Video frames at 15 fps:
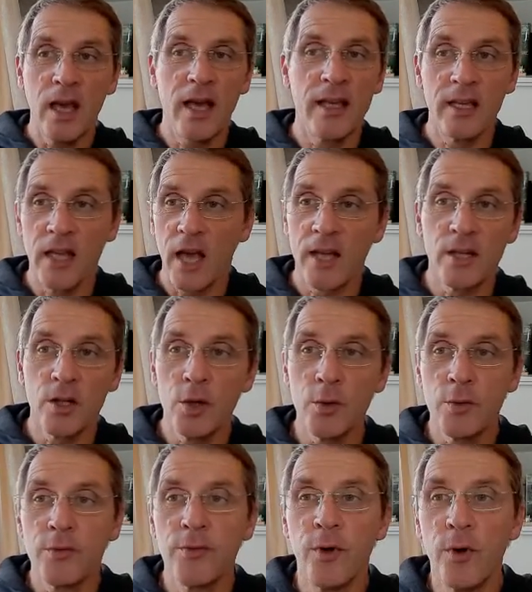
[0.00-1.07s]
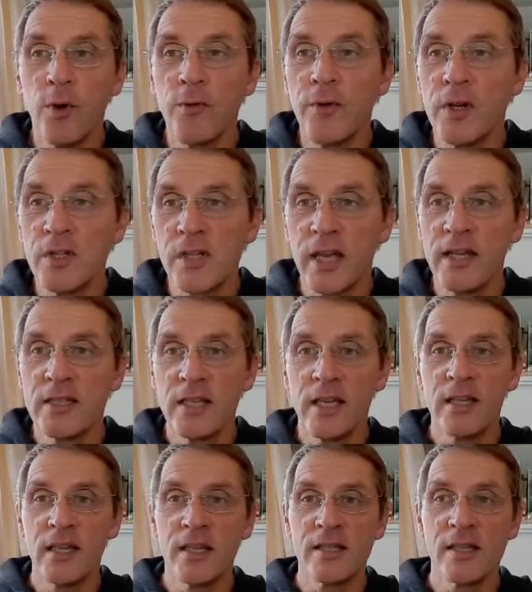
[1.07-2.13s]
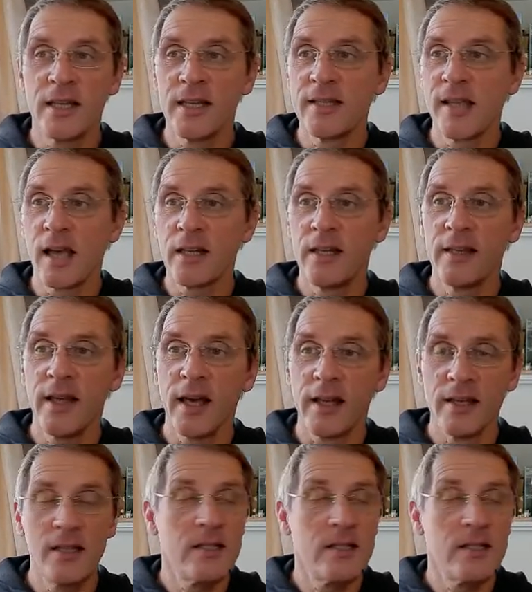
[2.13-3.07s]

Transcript: And in Luke 4, verse 18, he said exactly that.